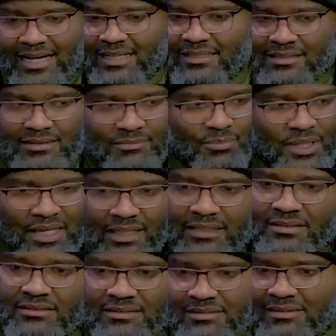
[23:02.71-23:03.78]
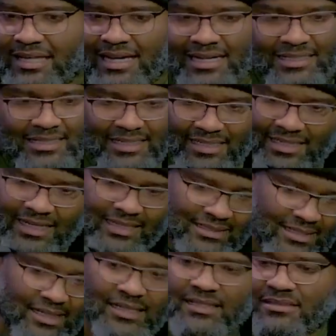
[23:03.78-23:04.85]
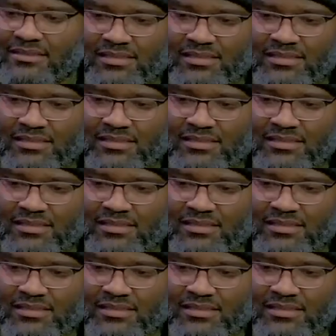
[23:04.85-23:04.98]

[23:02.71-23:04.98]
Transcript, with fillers: could paint I cannot dance.